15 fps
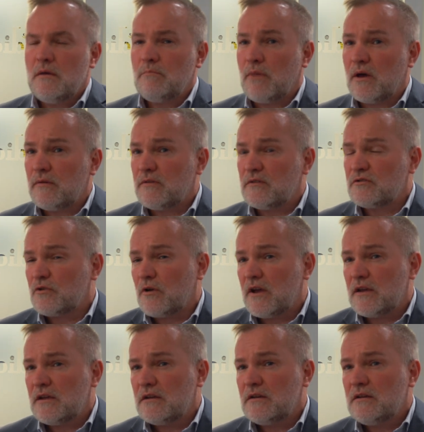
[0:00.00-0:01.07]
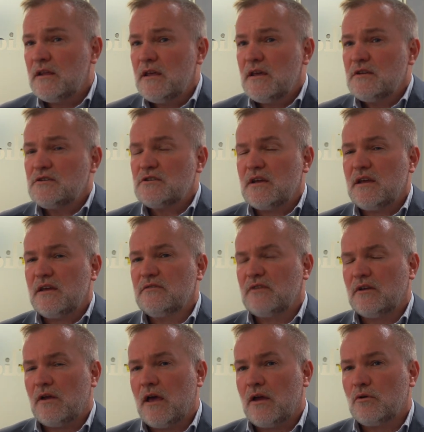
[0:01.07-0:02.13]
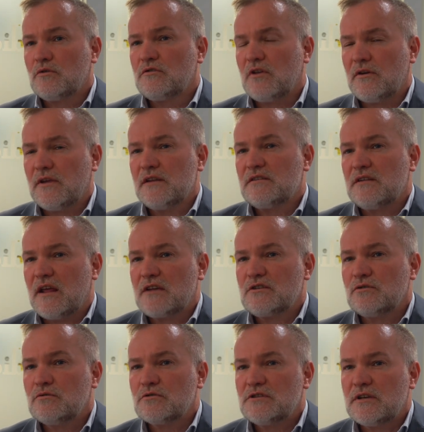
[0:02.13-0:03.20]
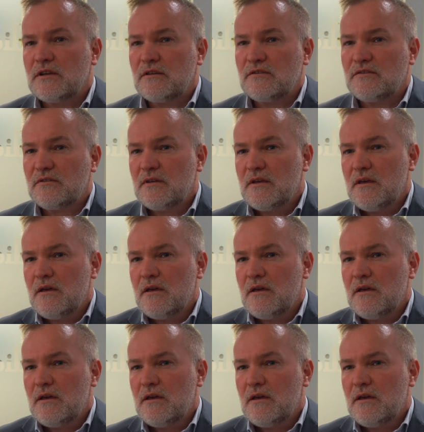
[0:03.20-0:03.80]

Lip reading: both Australian shares and also international shares.